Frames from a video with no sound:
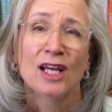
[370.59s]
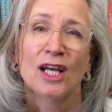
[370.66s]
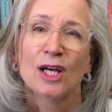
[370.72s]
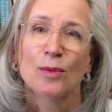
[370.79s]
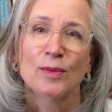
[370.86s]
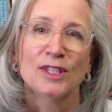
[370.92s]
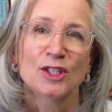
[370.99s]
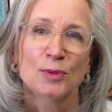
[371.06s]

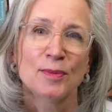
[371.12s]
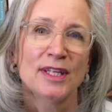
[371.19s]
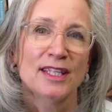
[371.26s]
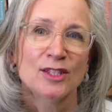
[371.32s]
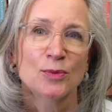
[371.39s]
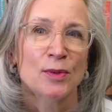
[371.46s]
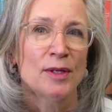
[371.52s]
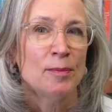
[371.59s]
which
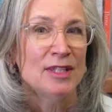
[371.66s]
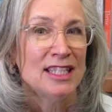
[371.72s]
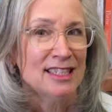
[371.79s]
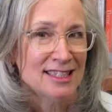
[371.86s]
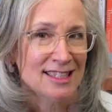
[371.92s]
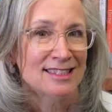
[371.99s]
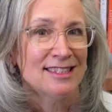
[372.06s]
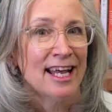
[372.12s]
means we need
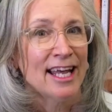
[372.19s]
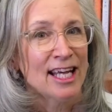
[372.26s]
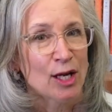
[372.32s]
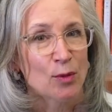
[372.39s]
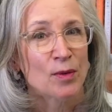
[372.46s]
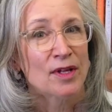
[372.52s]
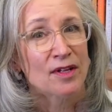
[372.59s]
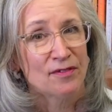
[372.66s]
to take it
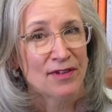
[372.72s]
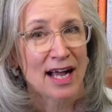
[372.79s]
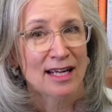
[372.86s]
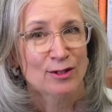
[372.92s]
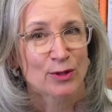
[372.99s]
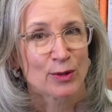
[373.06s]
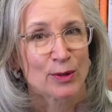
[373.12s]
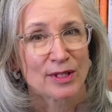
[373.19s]
with a fat
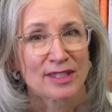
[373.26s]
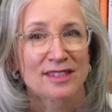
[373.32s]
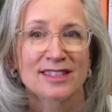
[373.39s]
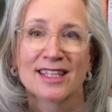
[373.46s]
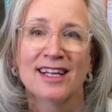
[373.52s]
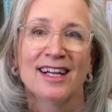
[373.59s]
source.